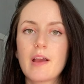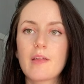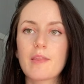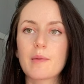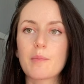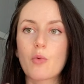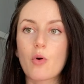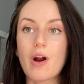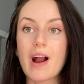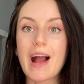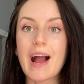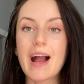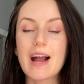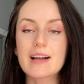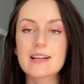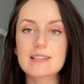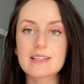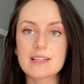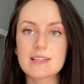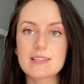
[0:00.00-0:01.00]
the more
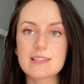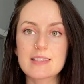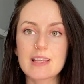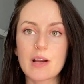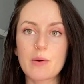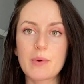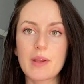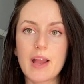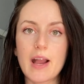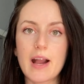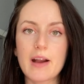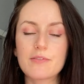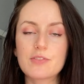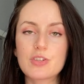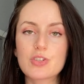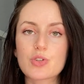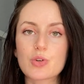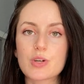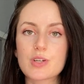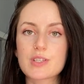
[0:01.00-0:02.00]
access that we have
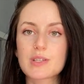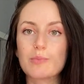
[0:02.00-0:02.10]
to choice,